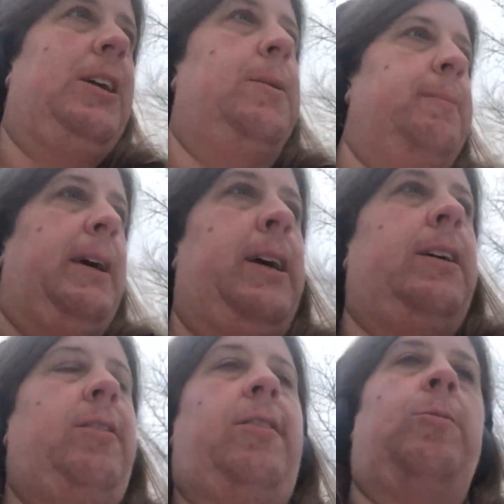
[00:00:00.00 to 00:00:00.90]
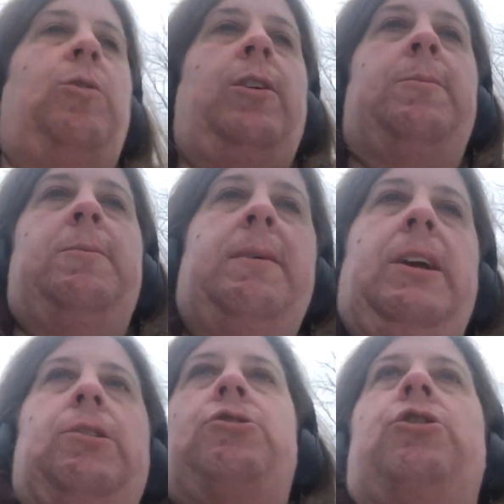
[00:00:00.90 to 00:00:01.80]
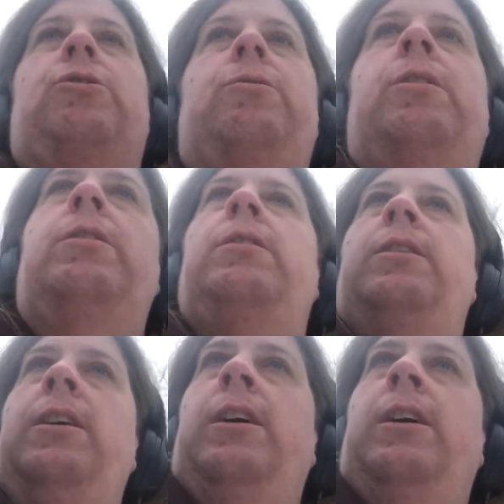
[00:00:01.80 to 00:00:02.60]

come back sometime in May or June